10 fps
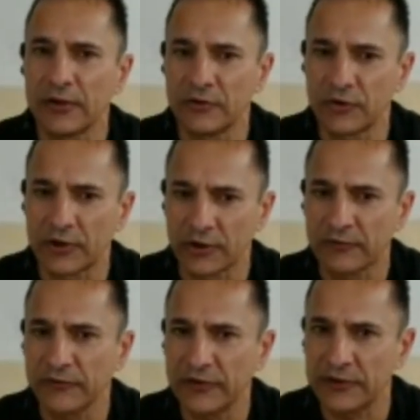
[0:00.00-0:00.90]
It took a lot
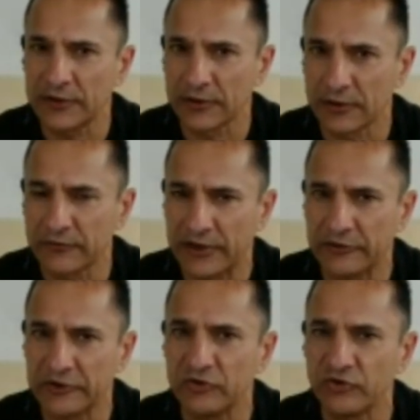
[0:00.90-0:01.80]
of thinking and a lot of
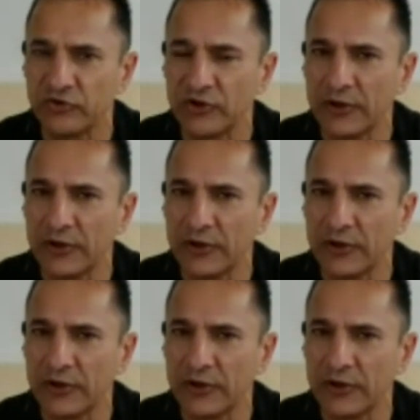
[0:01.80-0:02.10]
courage.